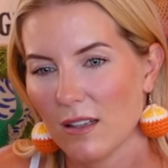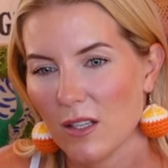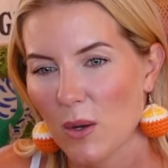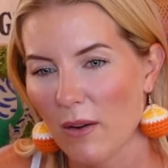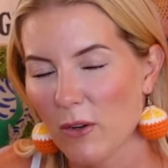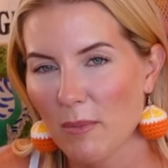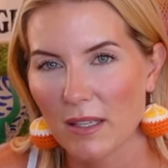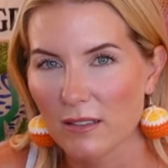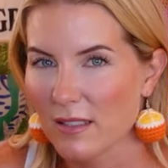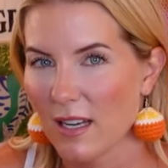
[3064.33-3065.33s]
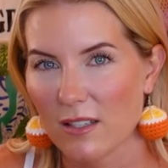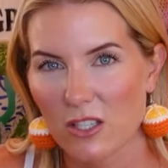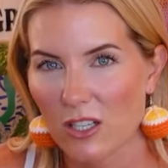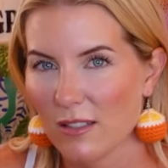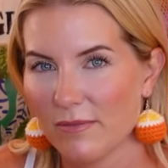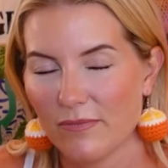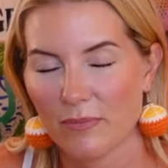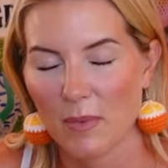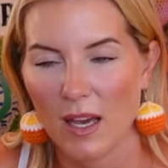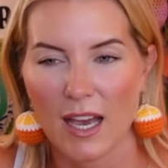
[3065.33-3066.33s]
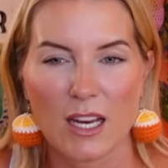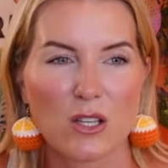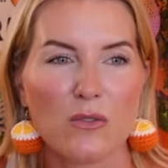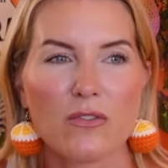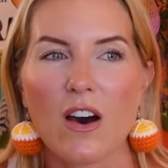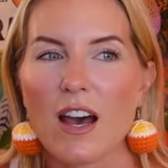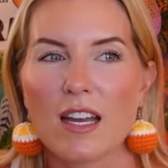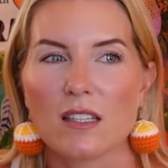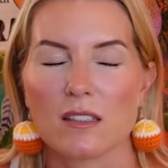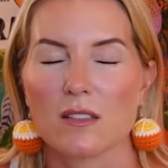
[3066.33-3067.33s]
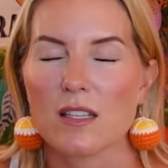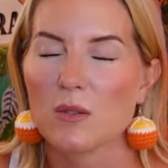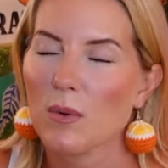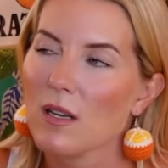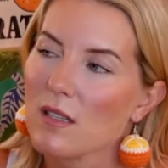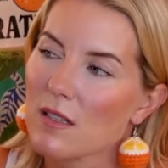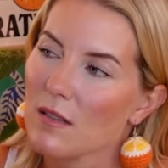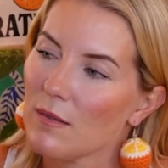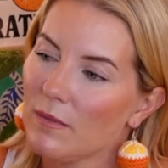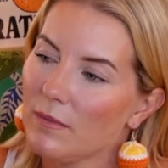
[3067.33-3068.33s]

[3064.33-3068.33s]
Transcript: You have your metal detector and you find, this was